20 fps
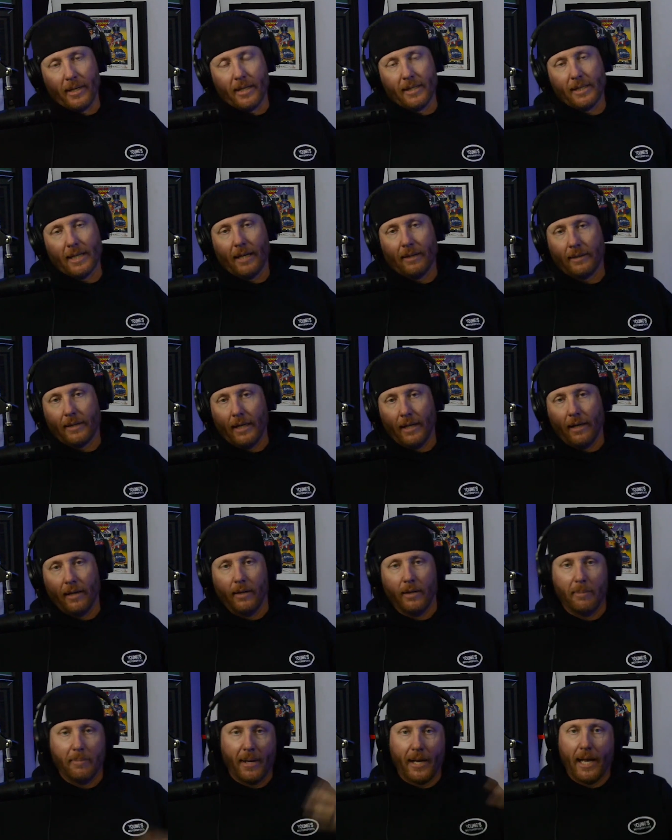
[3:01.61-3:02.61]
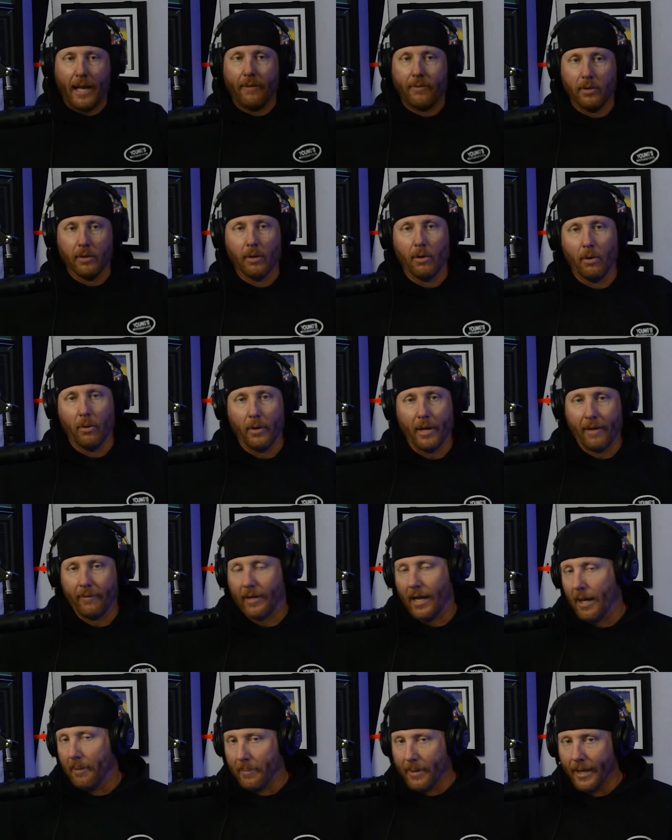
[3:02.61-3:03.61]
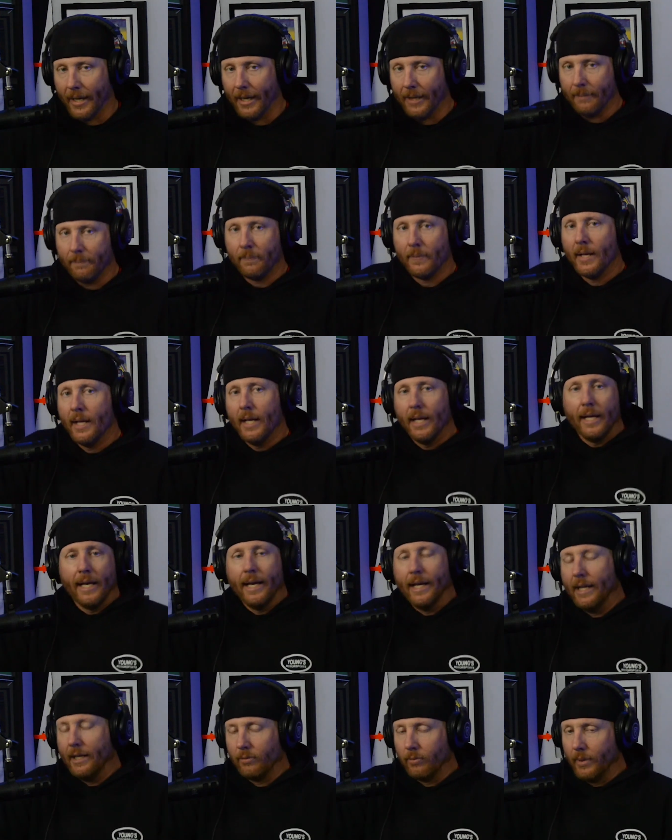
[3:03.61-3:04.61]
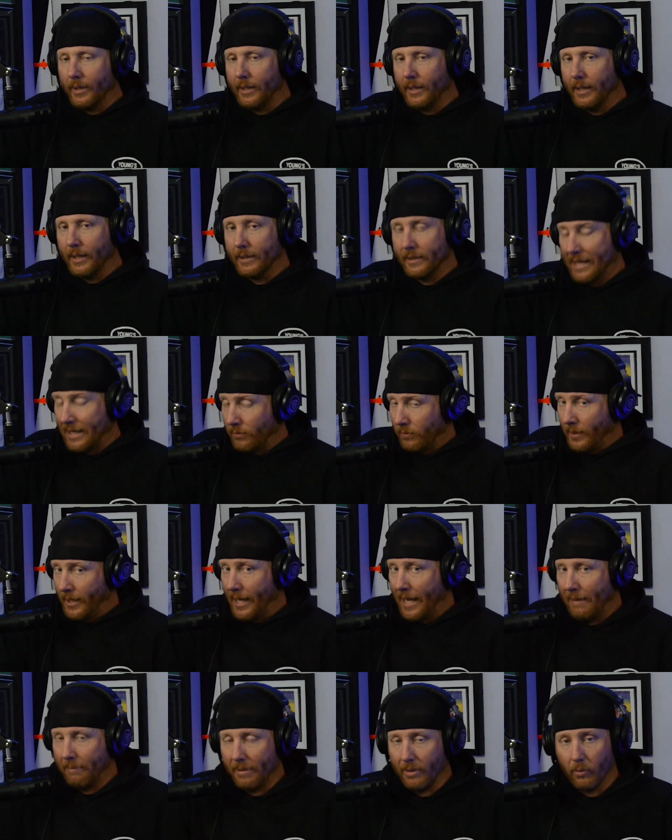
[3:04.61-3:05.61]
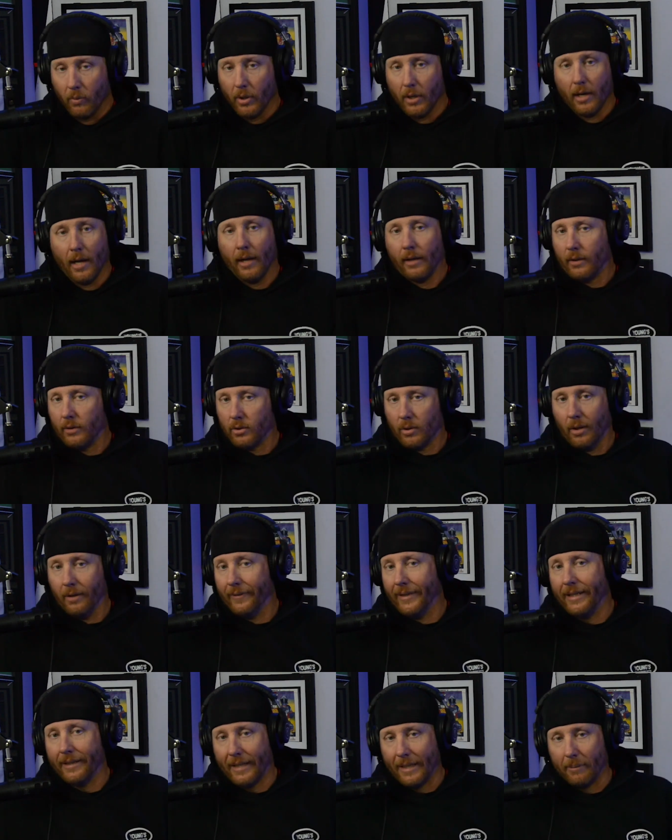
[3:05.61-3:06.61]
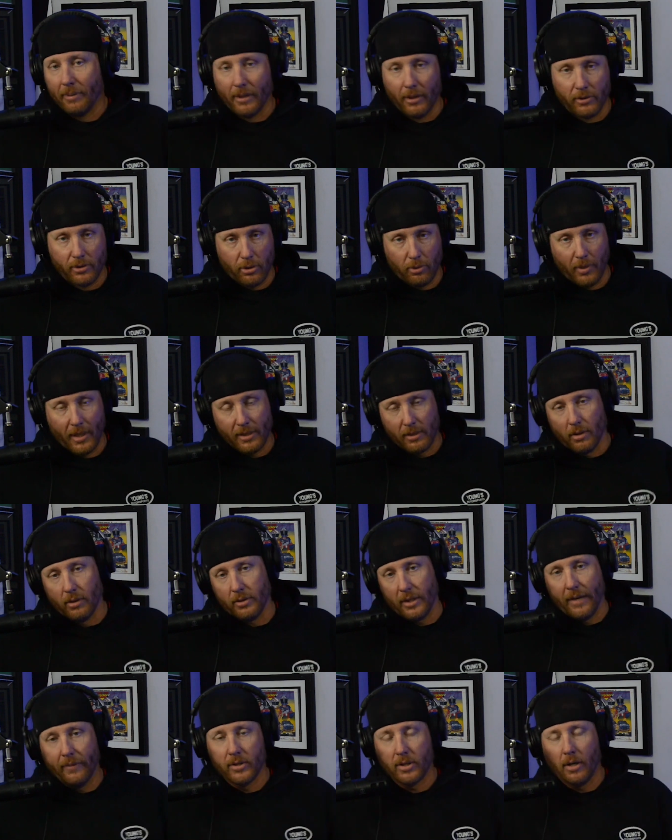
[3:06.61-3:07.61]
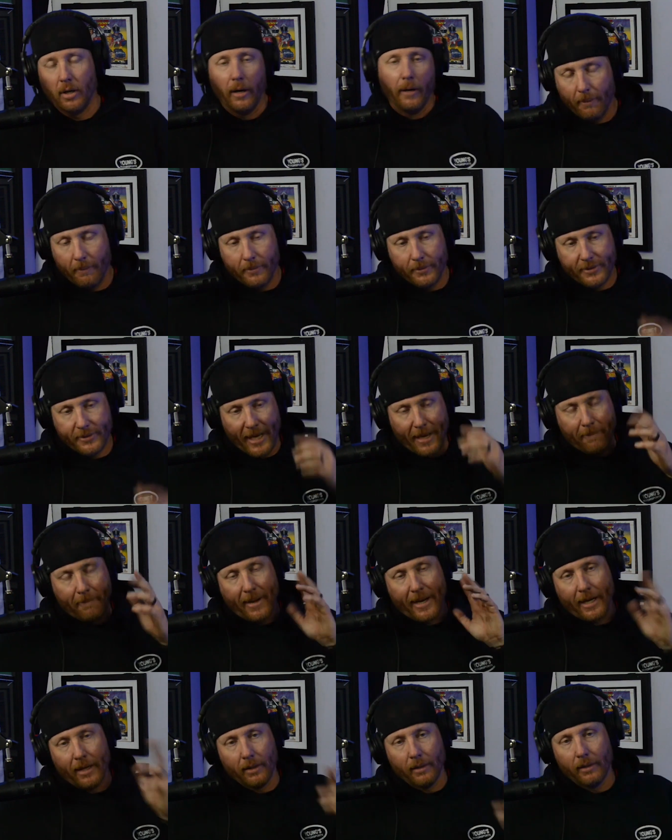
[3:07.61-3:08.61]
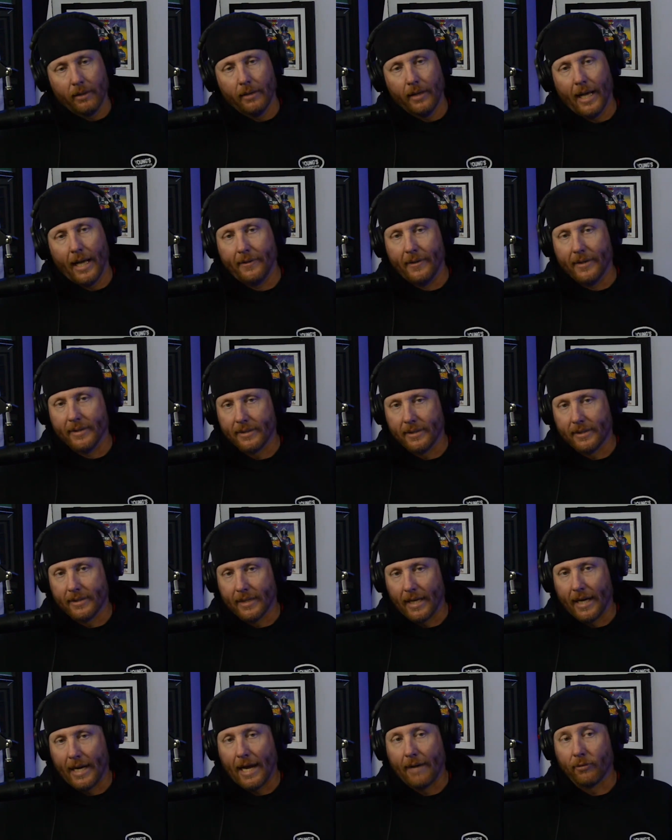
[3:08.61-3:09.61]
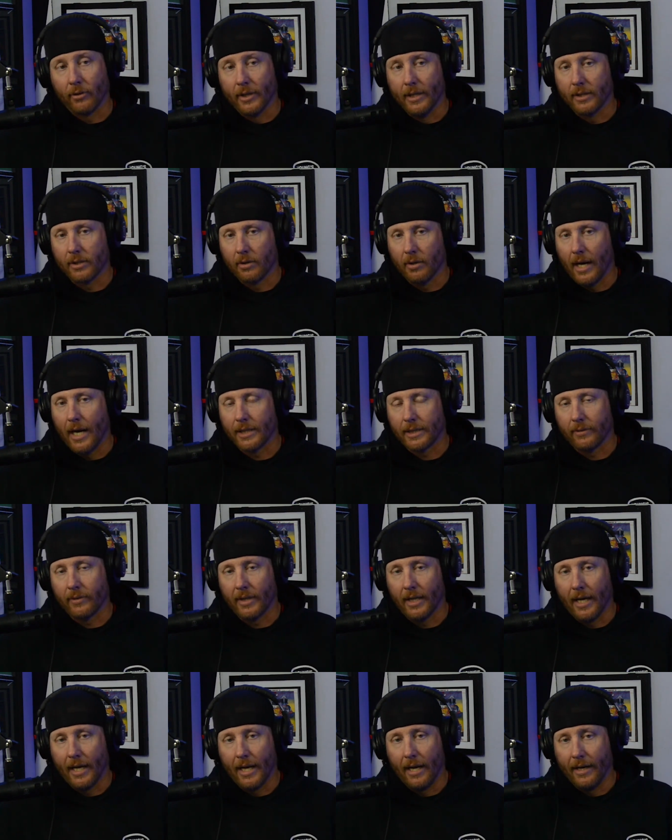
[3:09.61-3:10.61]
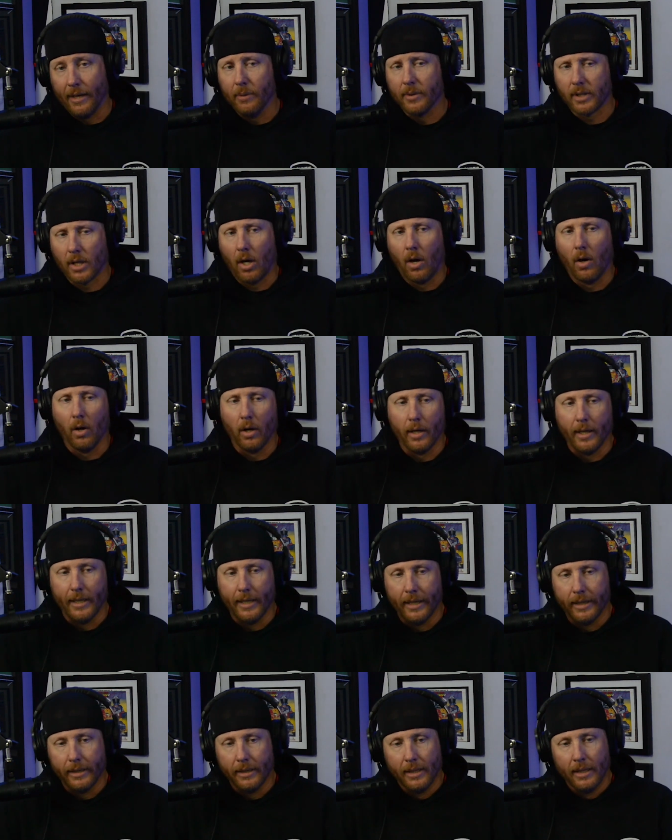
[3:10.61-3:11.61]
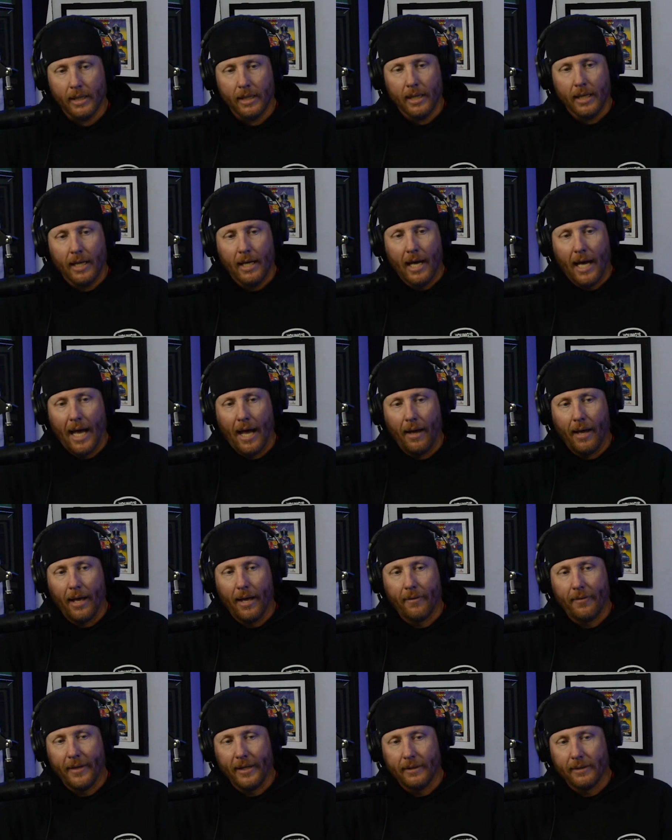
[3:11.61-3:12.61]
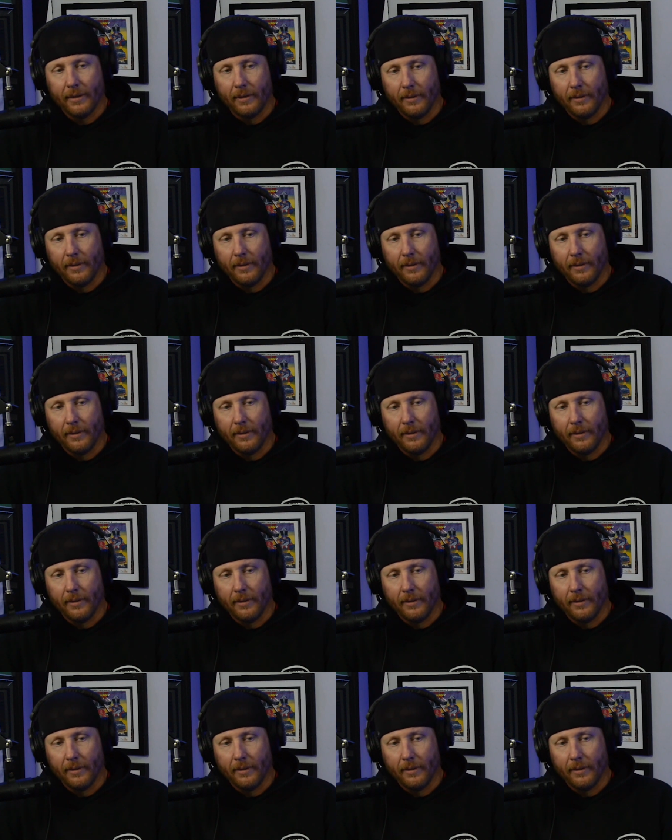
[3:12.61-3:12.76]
out there. You may have your own. I've got mine. It is what it is. That's what happened. We're not in control of anything, but those two race car drivers are. Sam Mayer had this to say after his crash, after he got out. It was a hard hit. I think the